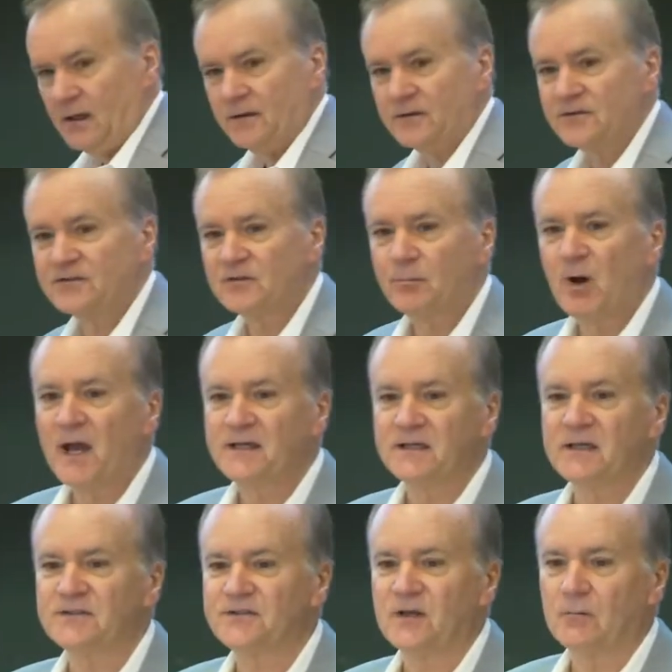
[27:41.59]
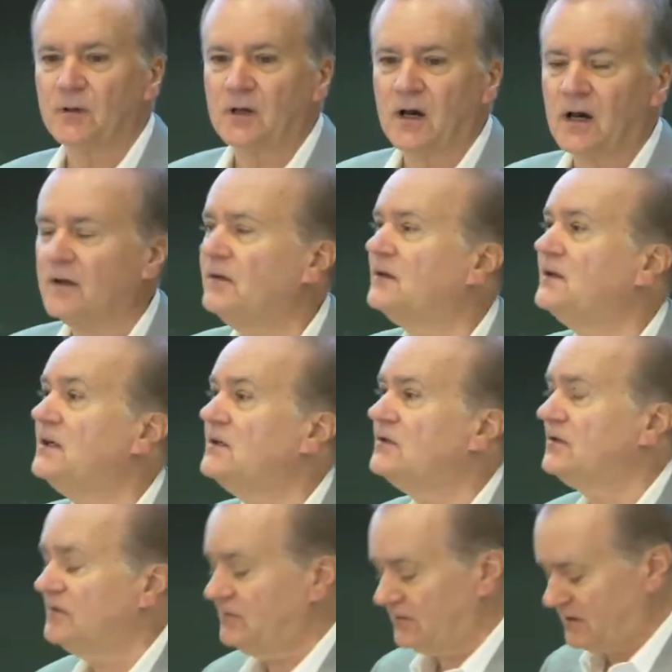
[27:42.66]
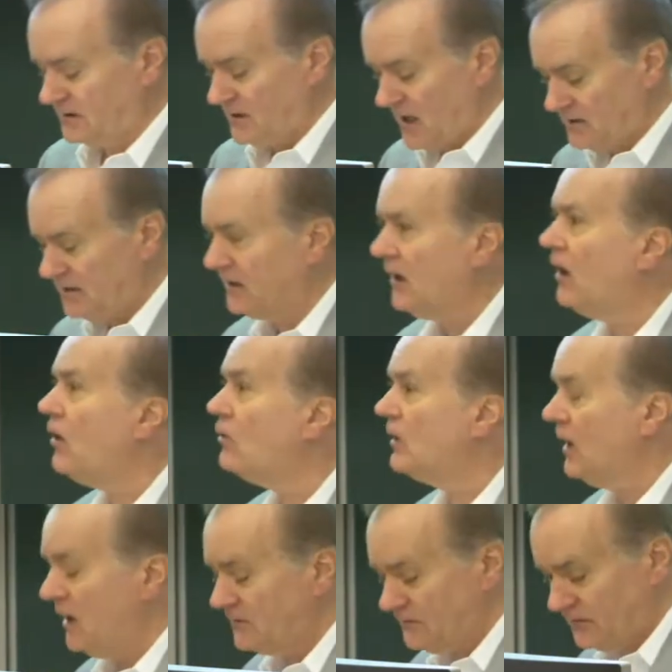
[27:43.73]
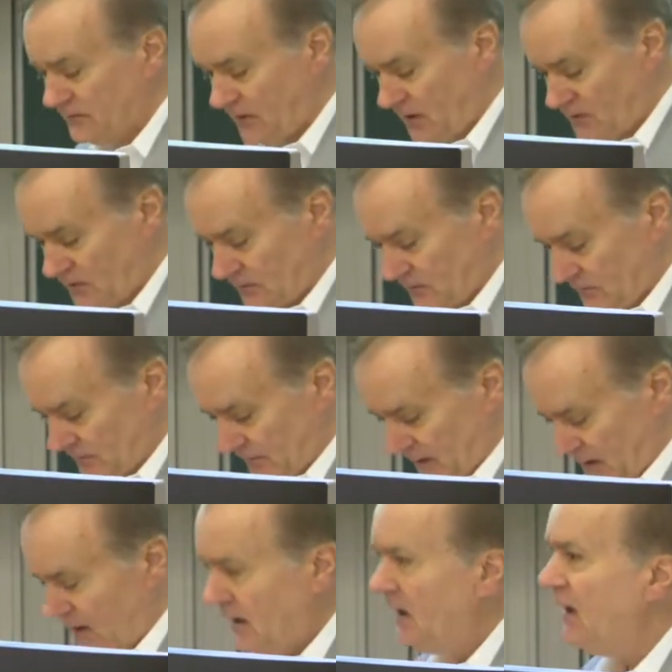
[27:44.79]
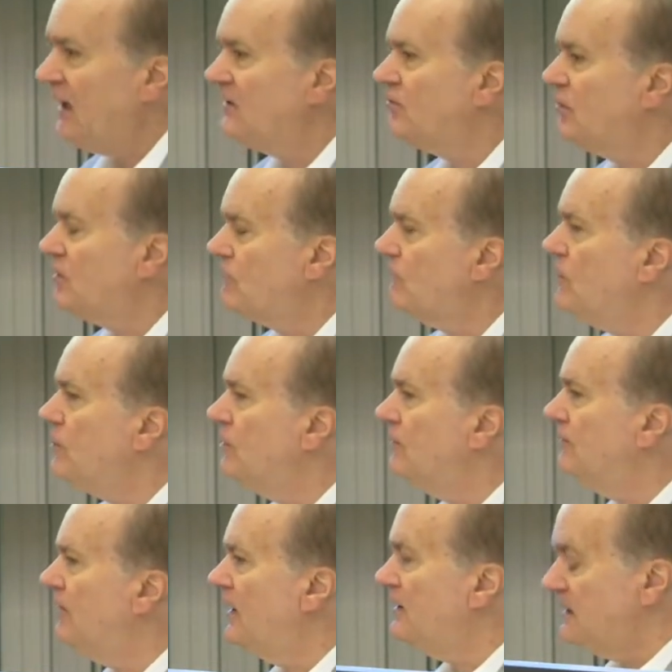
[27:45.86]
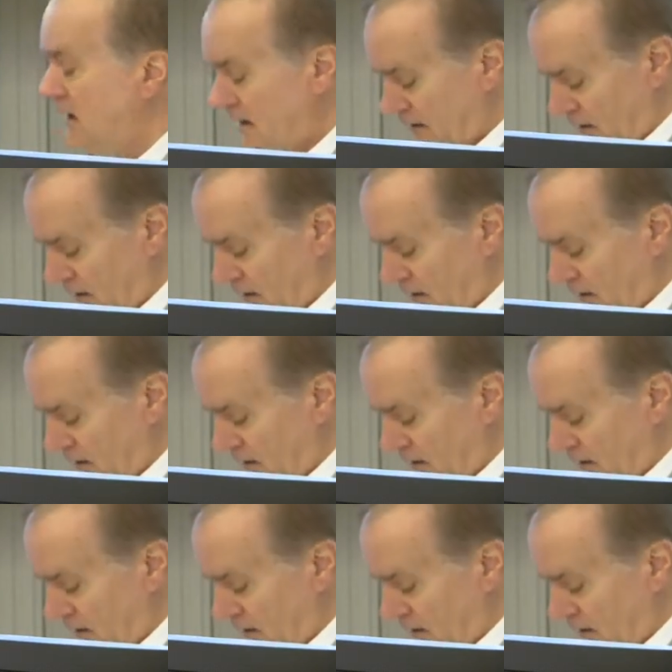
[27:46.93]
This is a idea seminar. The teacher's conducting a whole class discussion. It's with a group of Year